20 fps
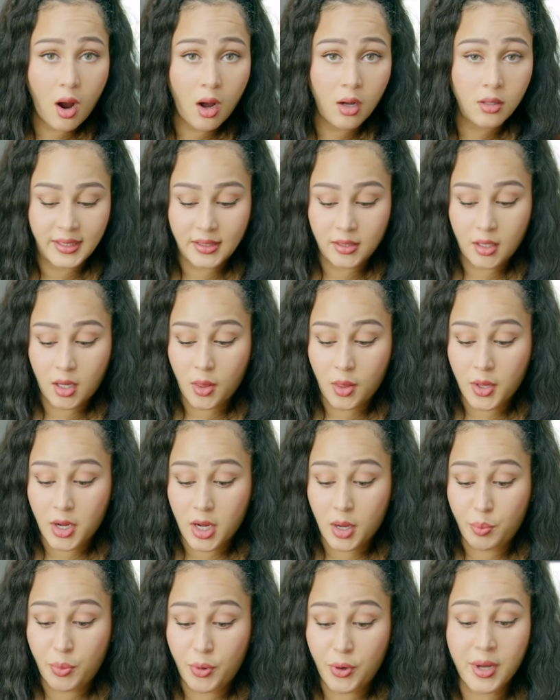These are
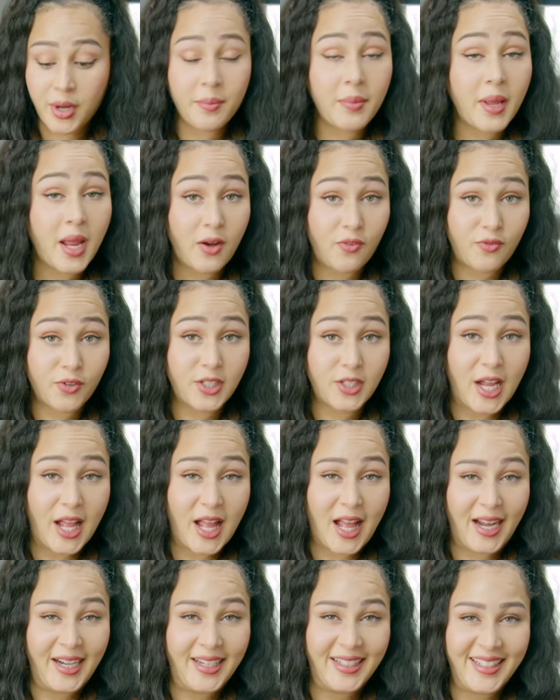the pre-made
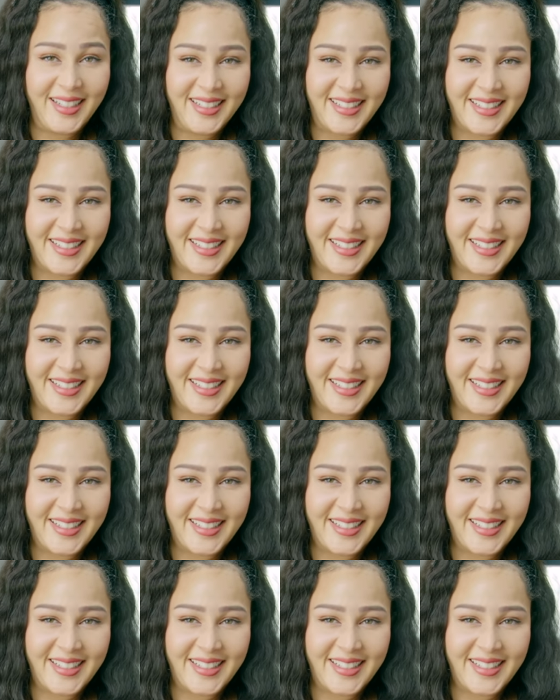frittatas.